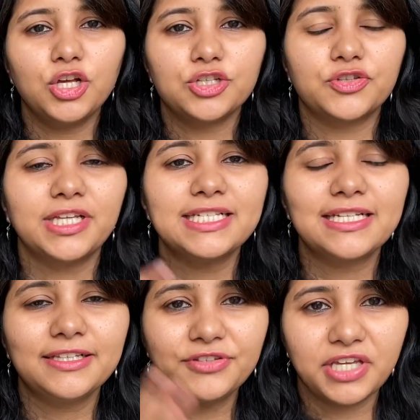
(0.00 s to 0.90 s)
So these are
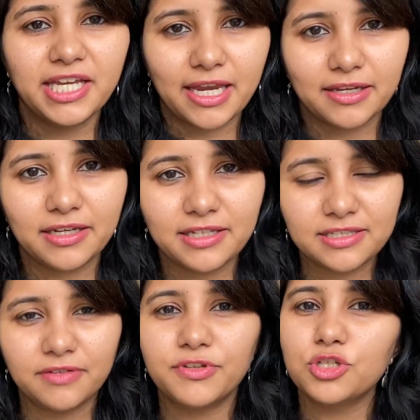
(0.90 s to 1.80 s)
the three categories
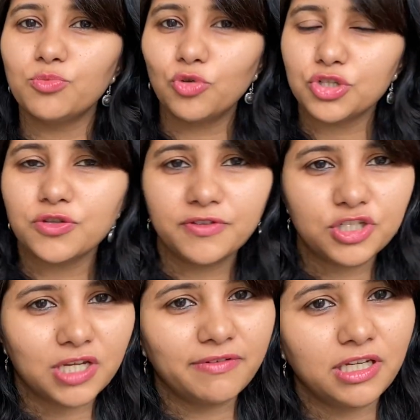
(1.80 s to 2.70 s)
in which most of the
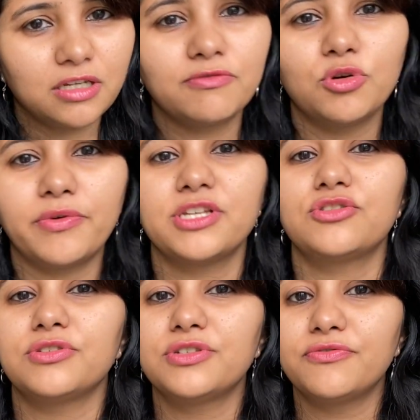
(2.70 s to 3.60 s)
J1 interview
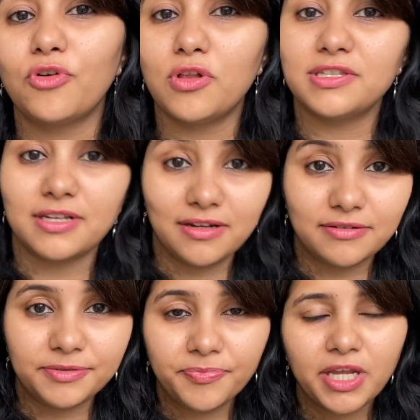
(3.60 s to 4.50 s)
questions falls under.